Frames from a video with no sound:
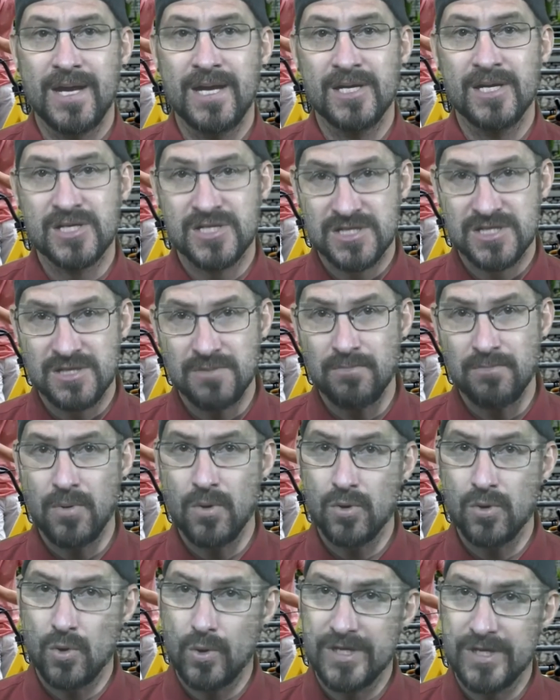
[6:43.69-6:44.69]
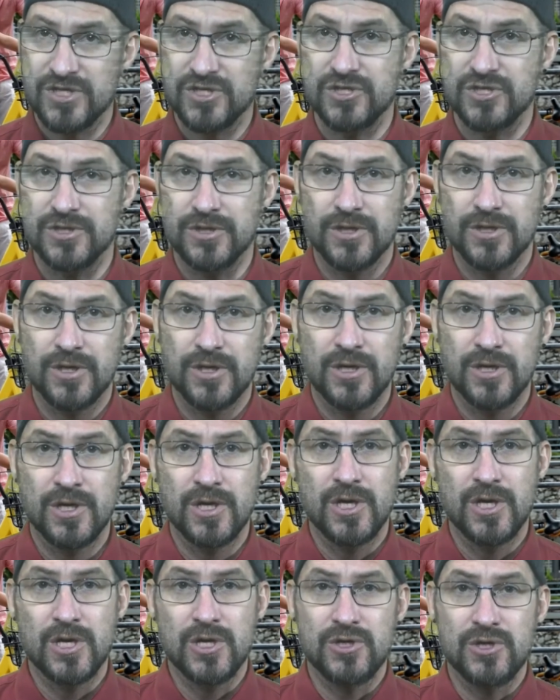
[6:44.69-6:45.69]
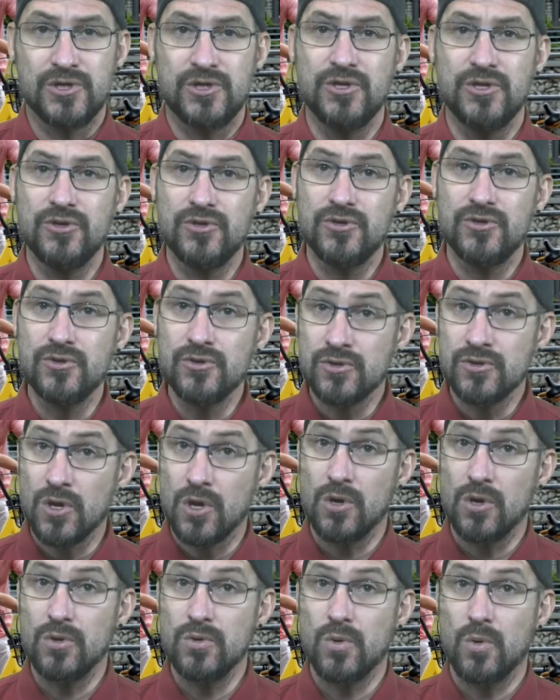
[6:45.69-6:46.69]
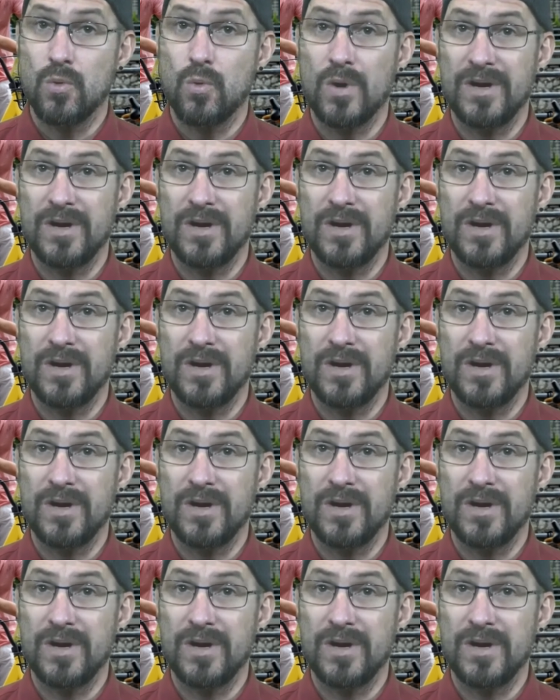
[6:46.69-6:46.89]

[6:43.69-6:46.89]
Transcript: In a simple question, do you know